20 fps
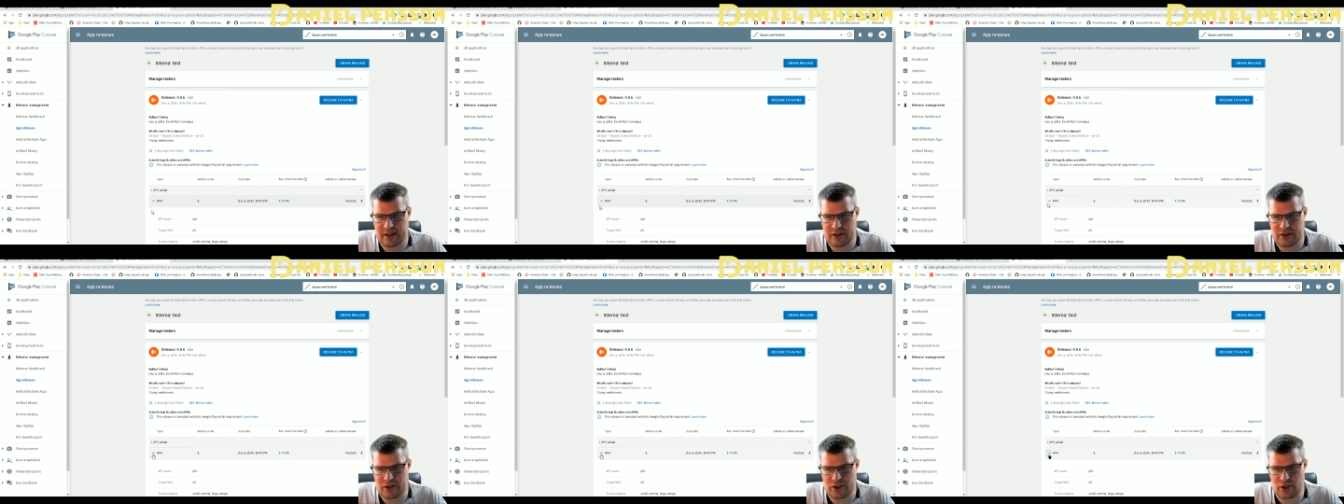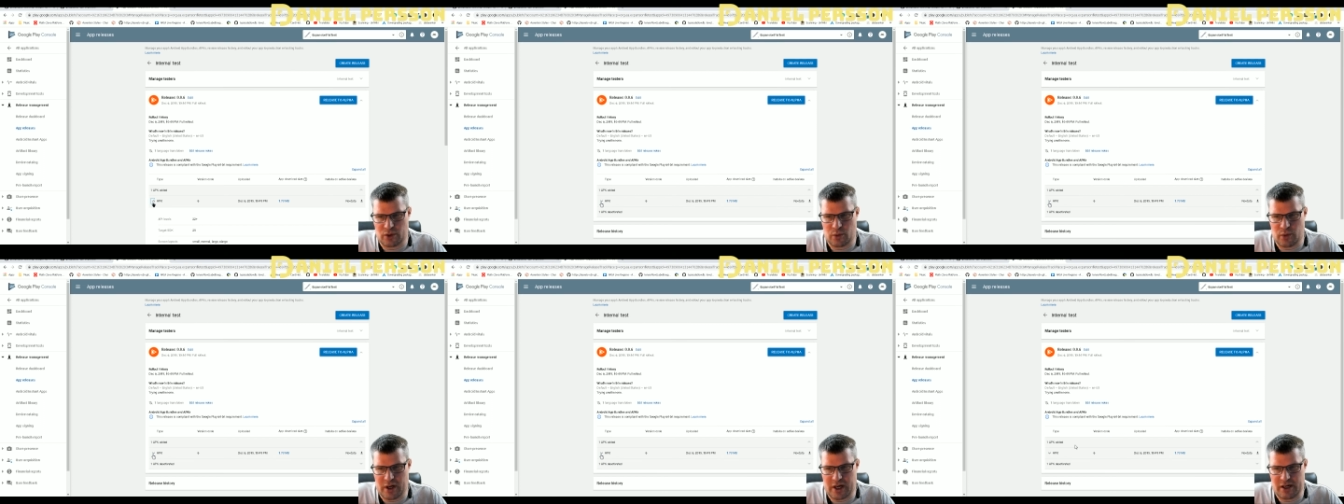So
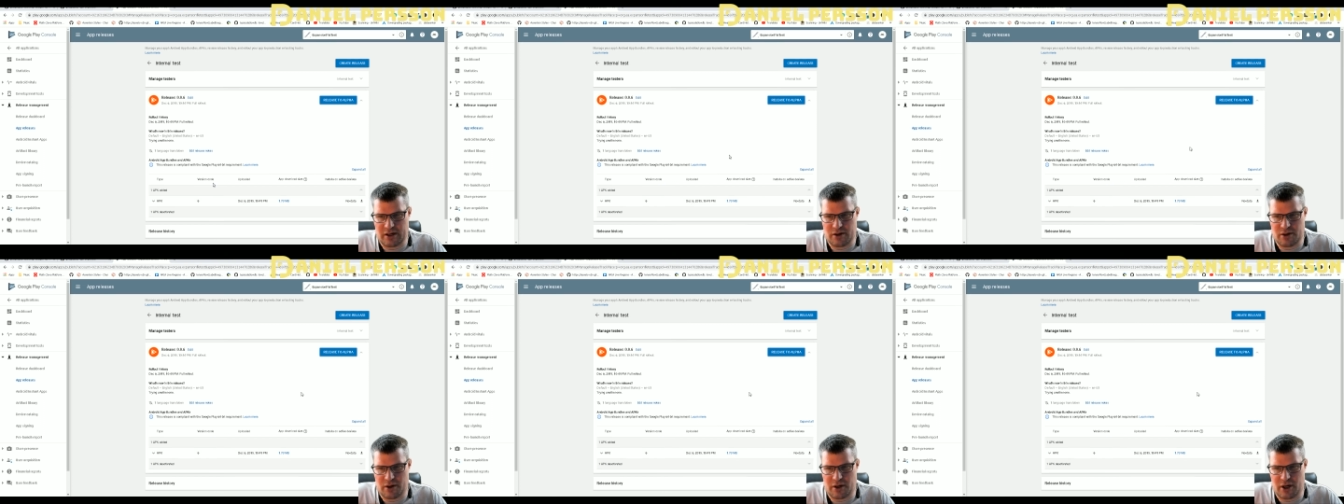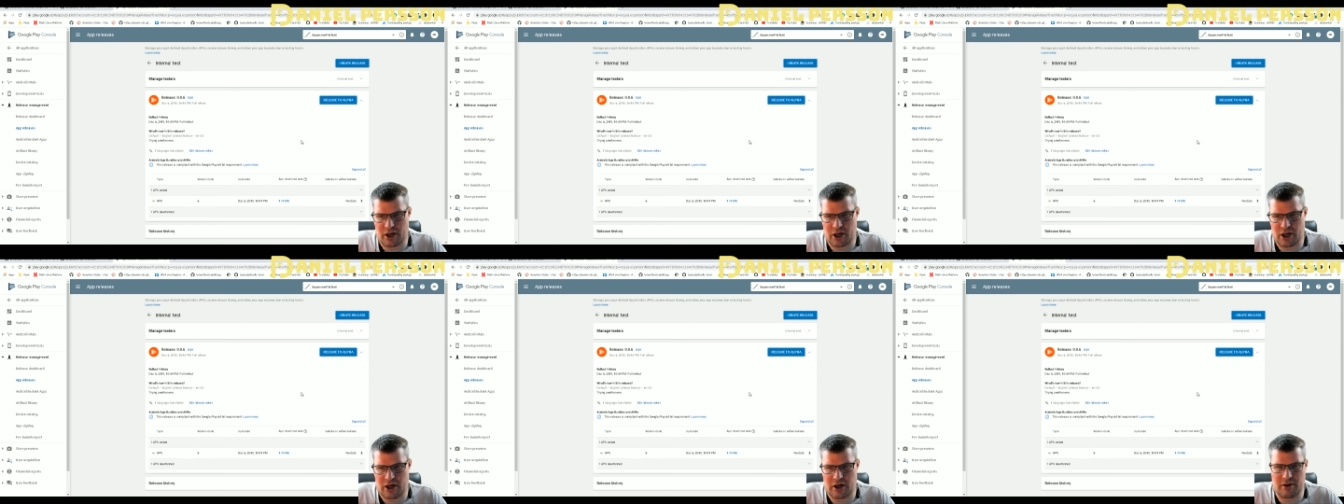when you
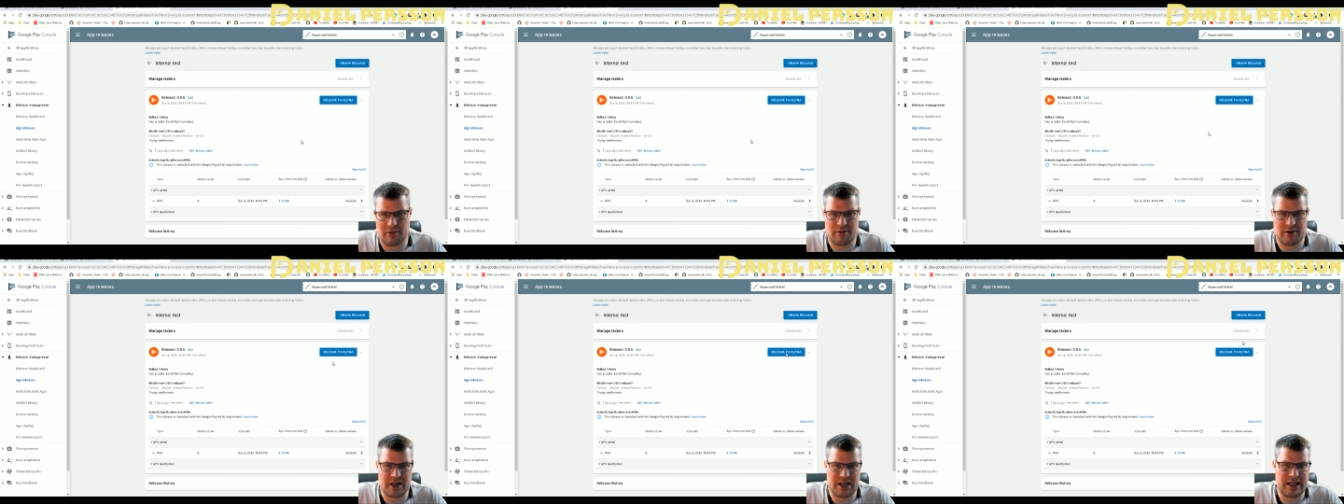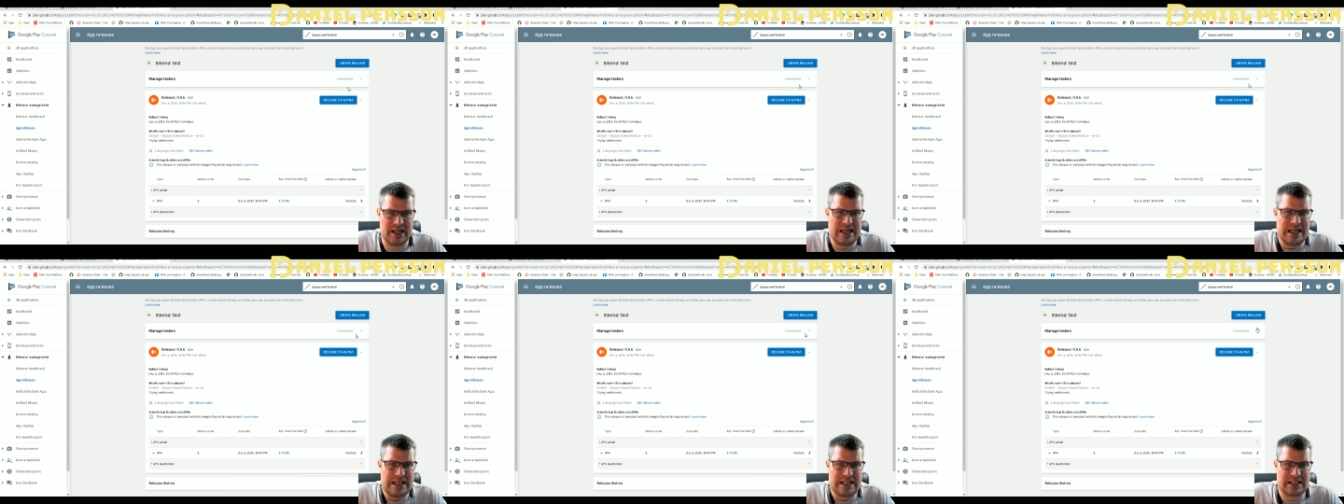are
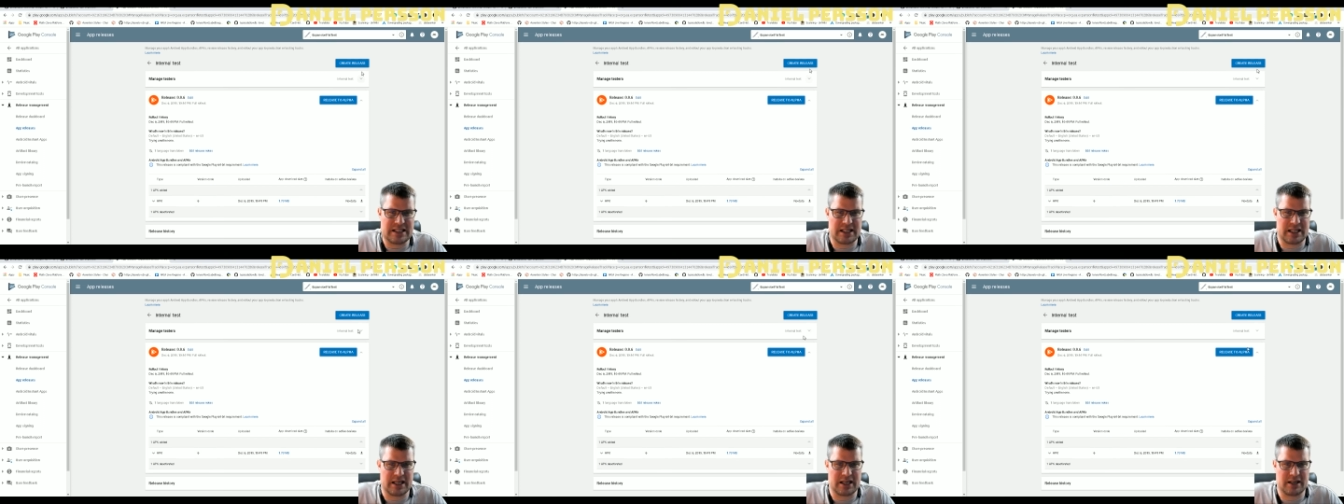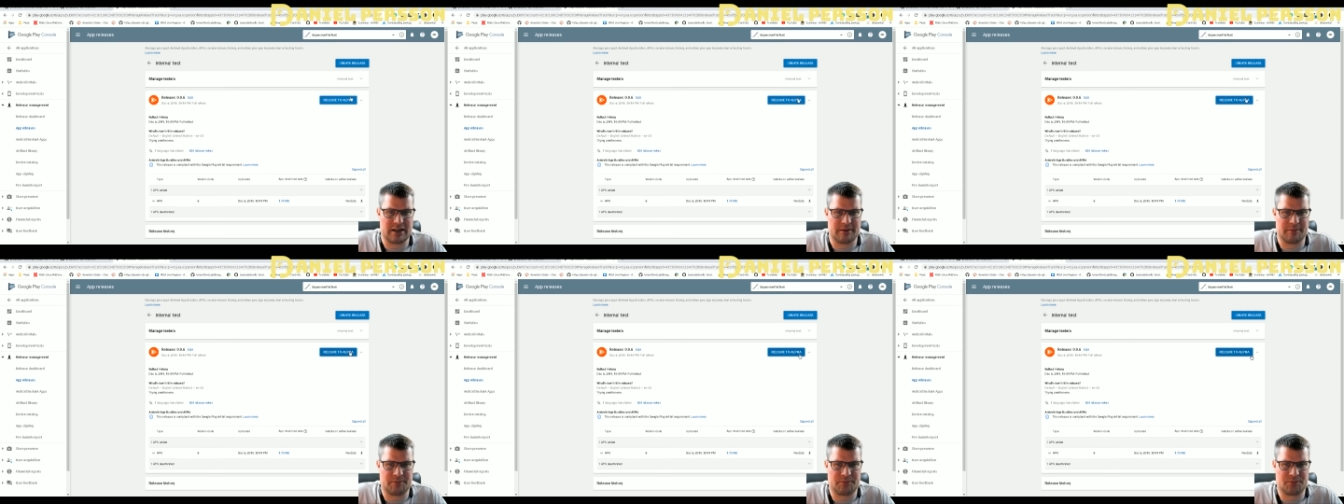
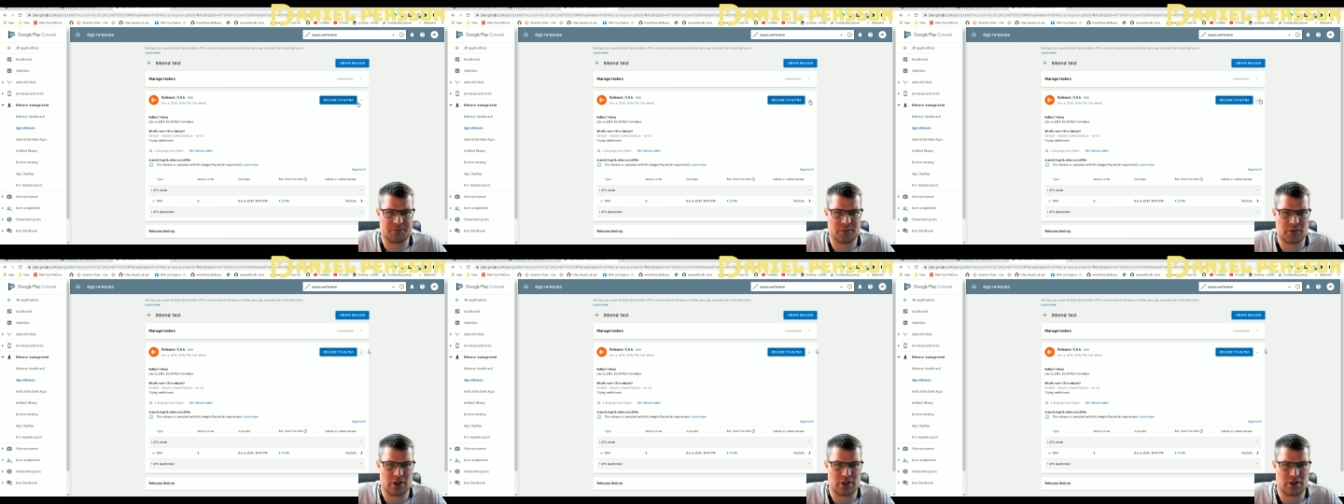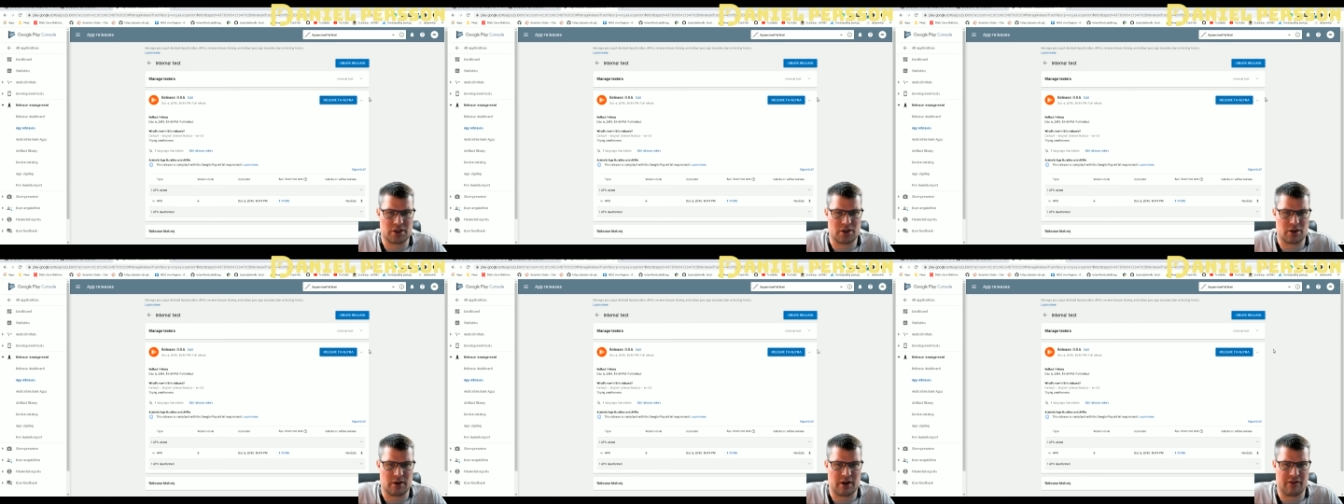releasing,
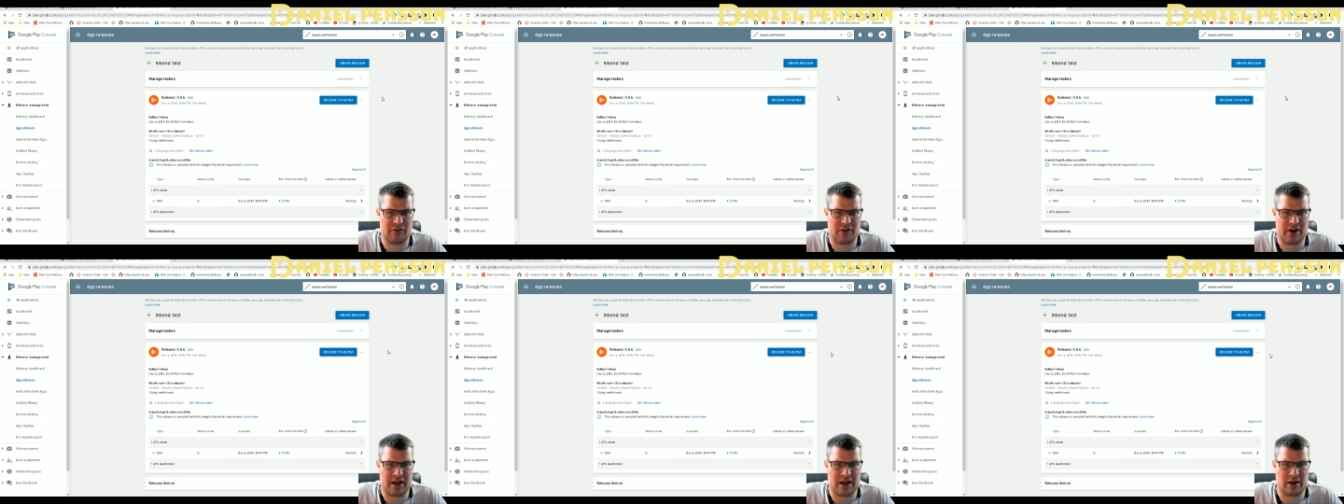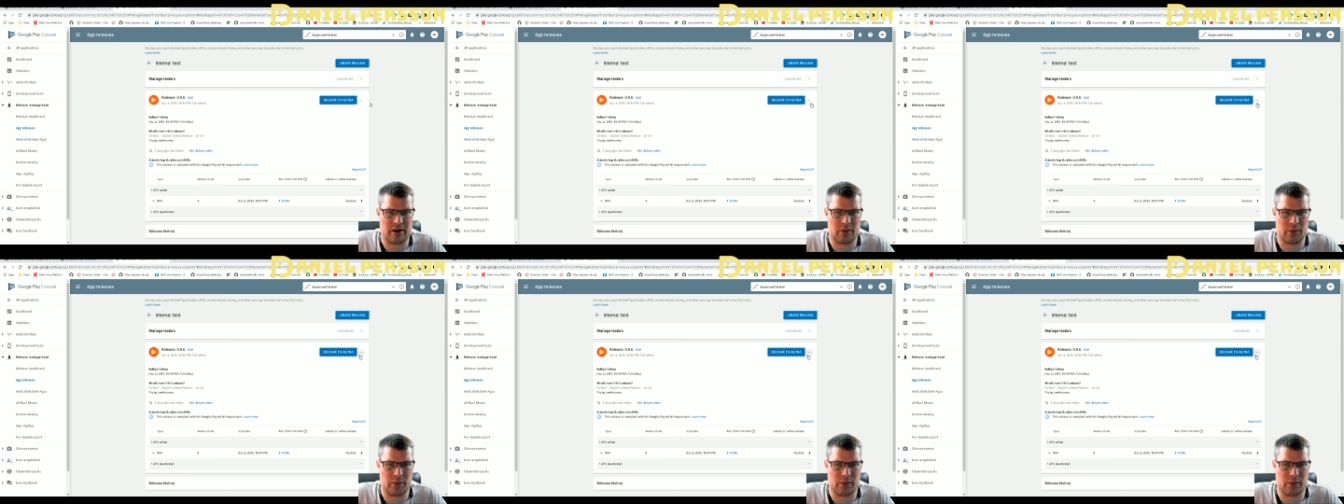so if I